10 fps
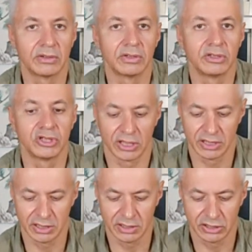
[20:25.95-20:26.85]

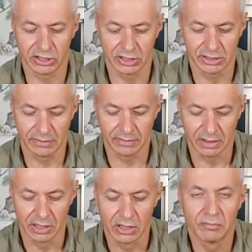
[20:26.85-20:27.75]
China, in Chinese,
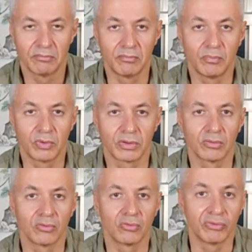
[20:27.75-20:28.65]
so
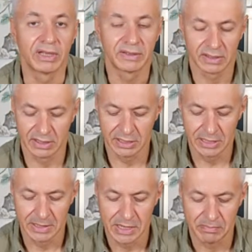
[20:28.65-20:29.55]
red tea.
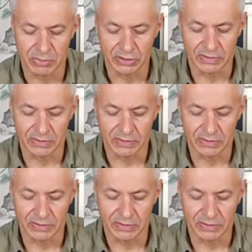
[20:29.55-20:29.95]
But